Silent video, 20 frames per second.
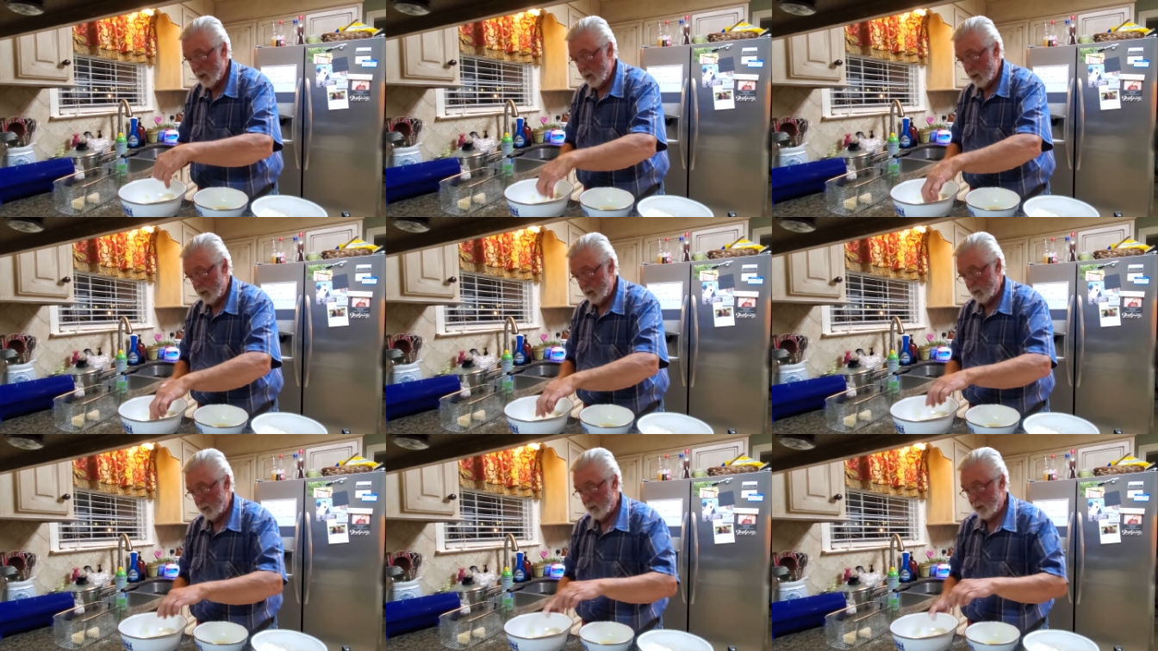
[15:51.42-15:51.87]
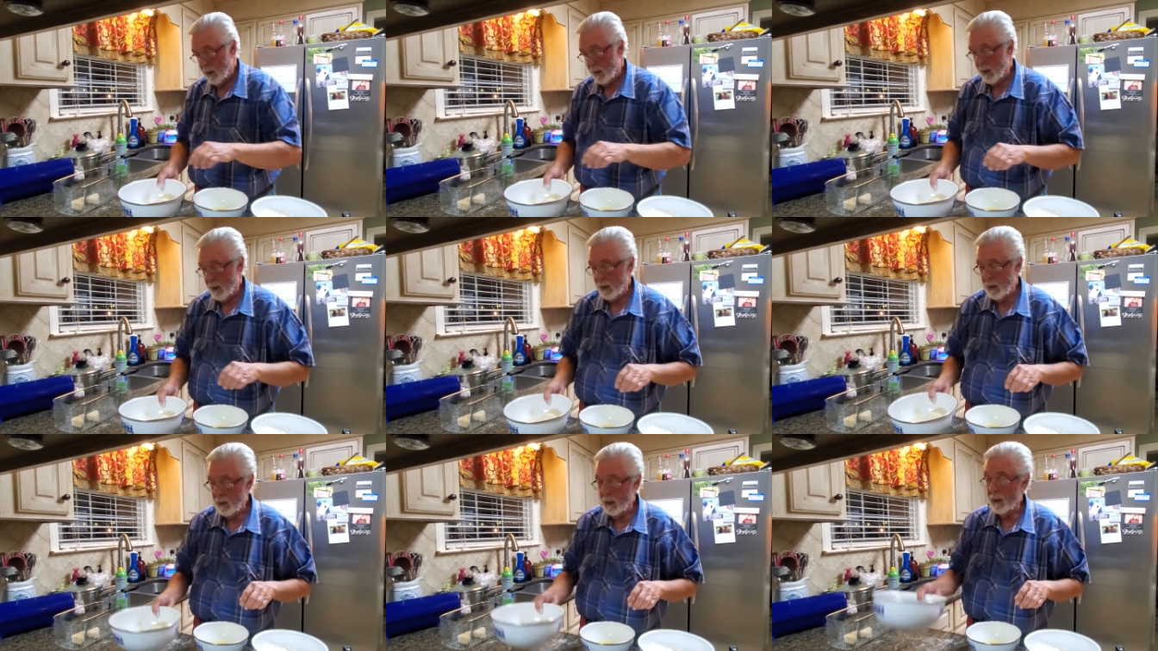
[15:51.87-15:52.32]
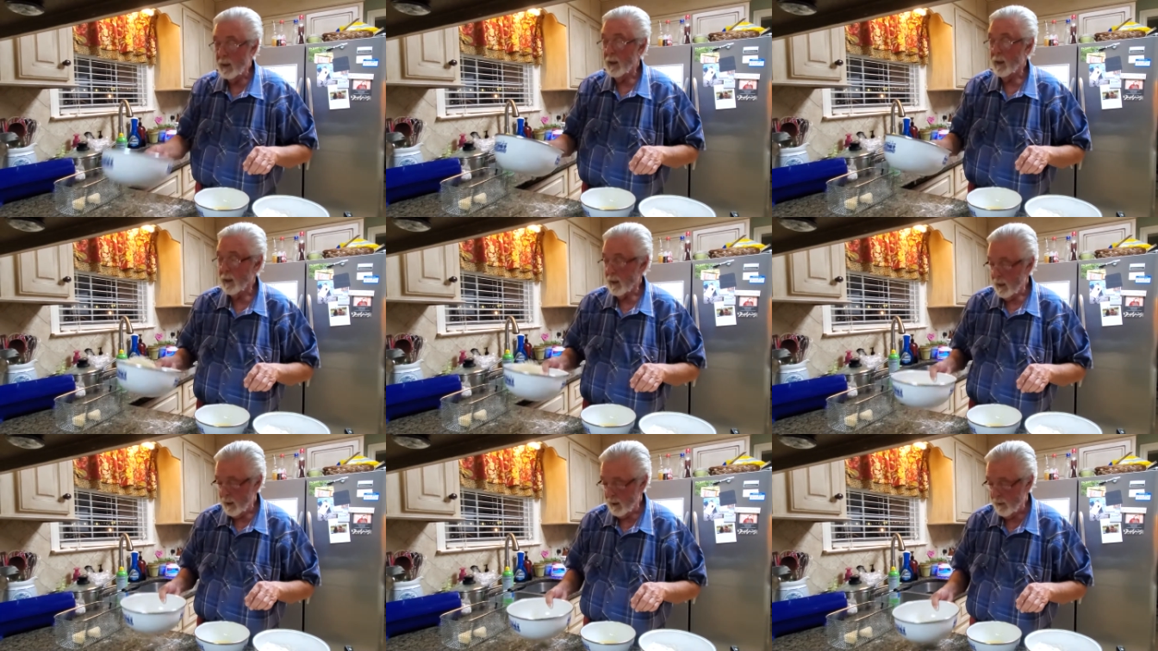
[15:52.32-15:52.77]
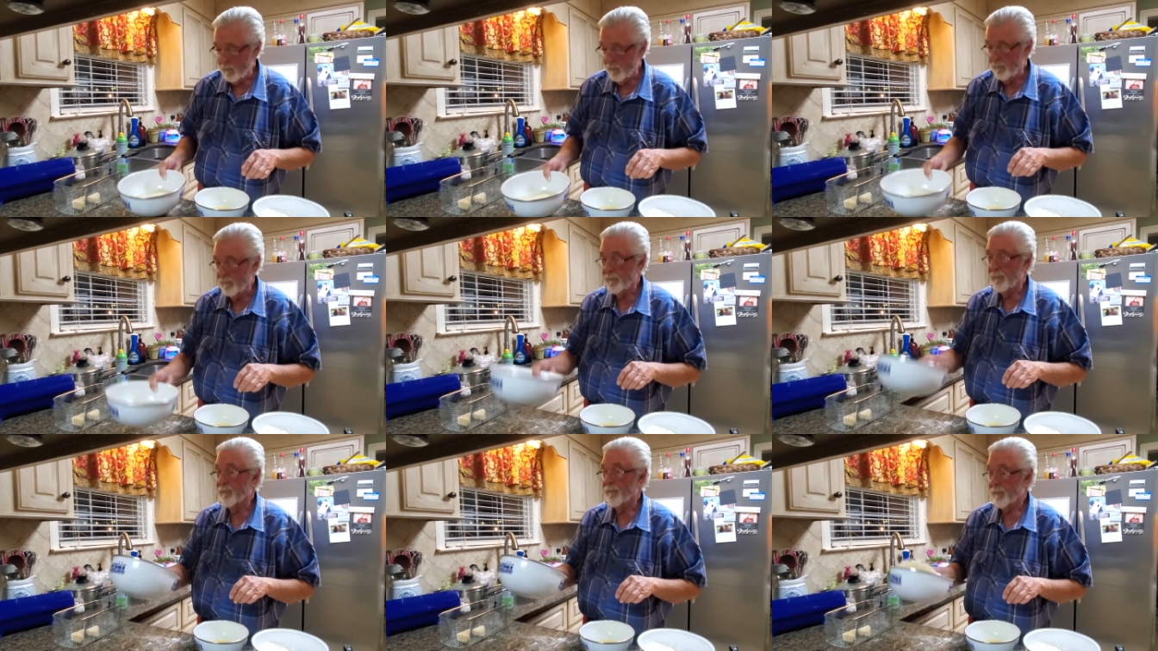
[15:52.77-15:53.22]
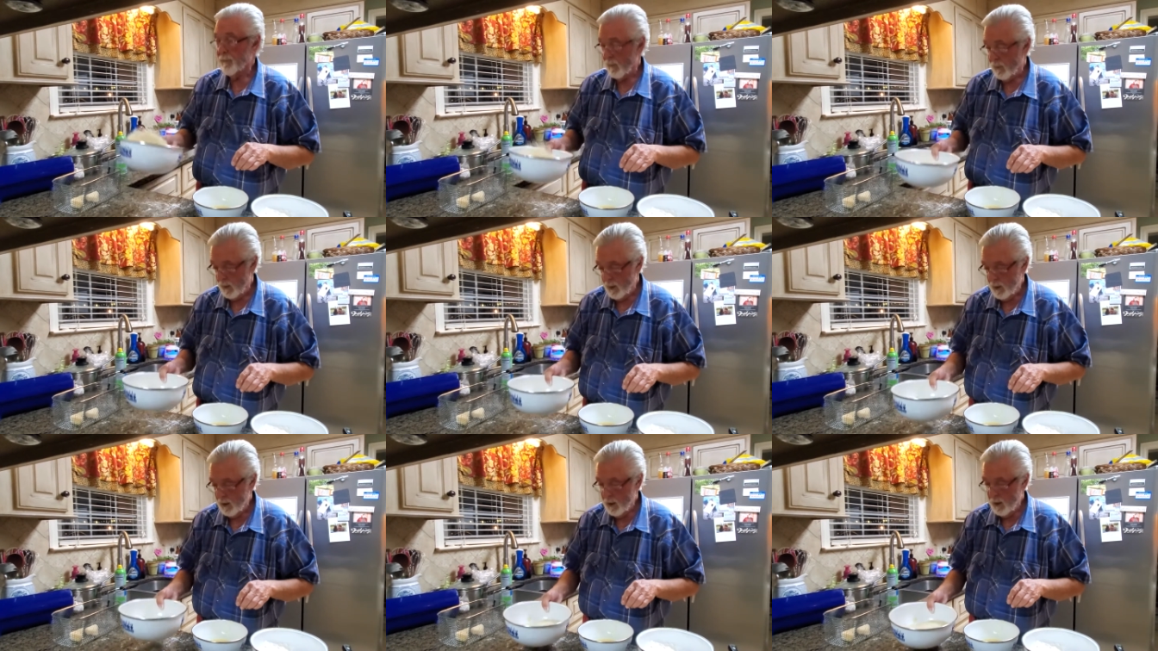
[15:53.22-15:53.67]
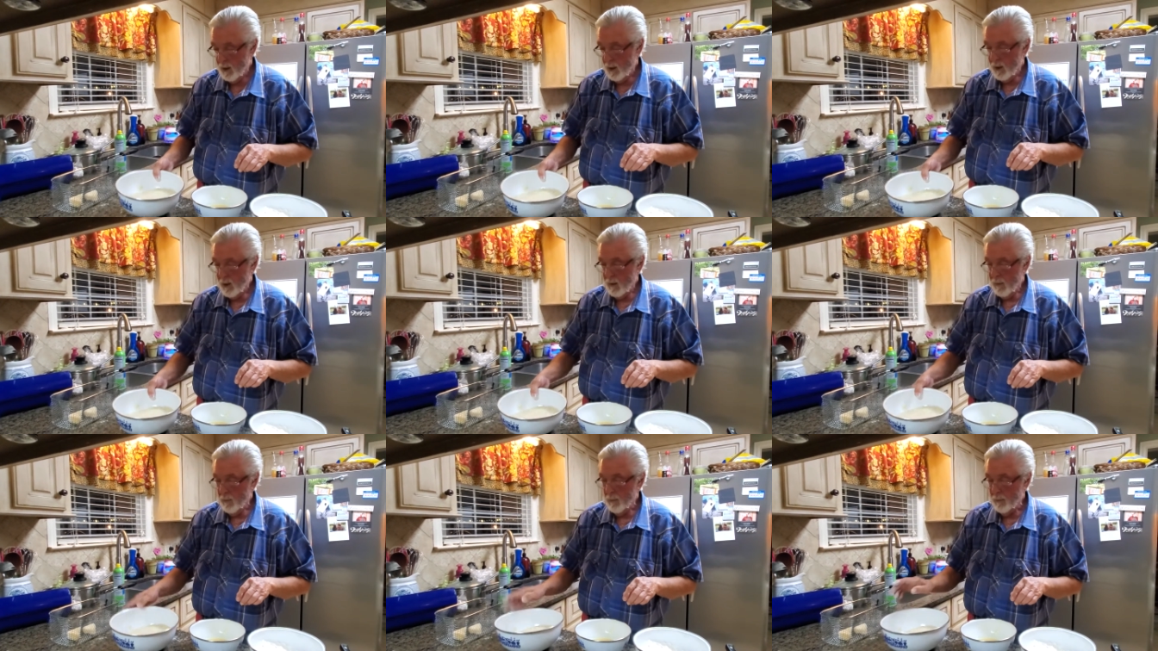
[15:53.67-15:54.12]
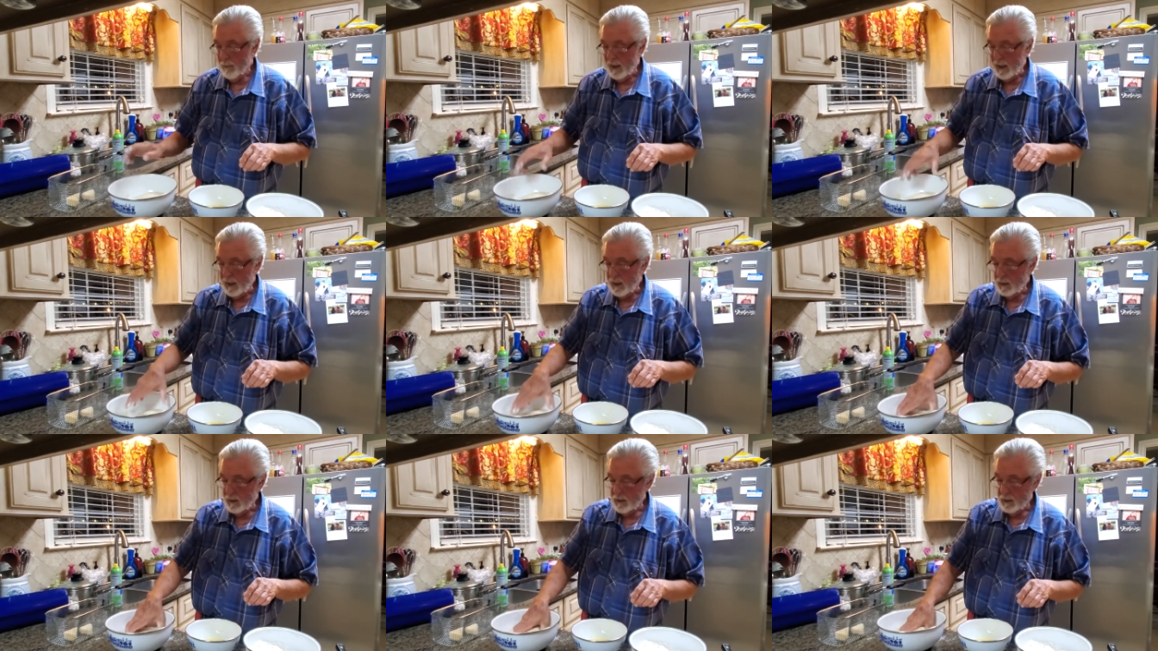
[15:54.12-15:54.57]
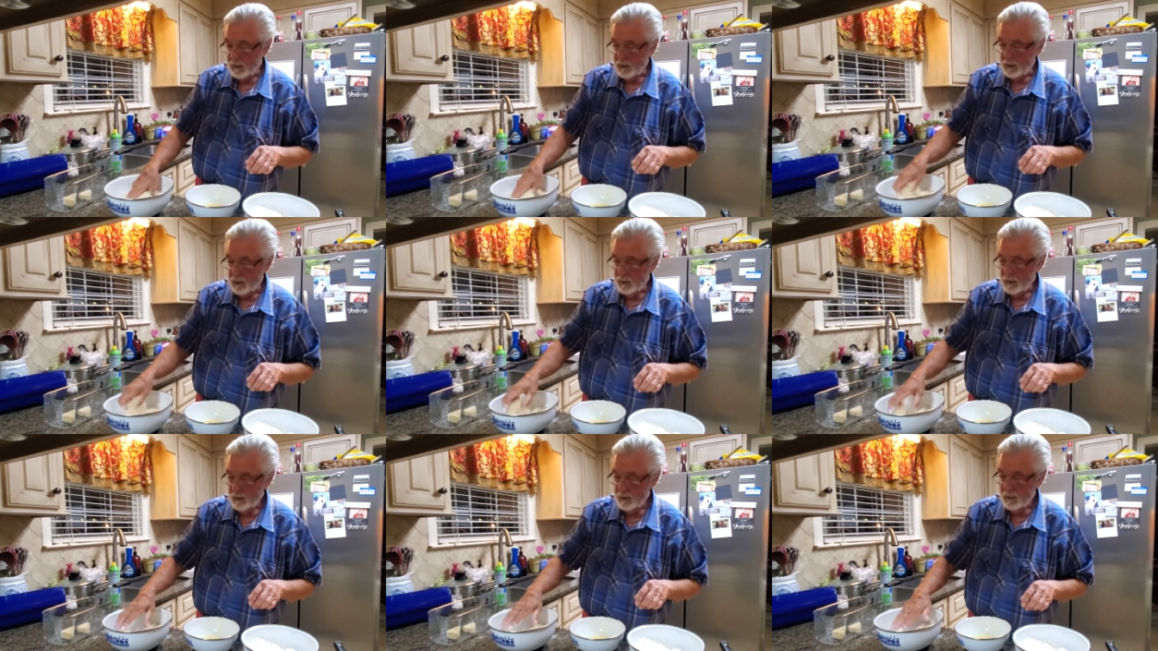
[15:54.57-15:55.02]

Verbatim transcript: You can add any kind of meats.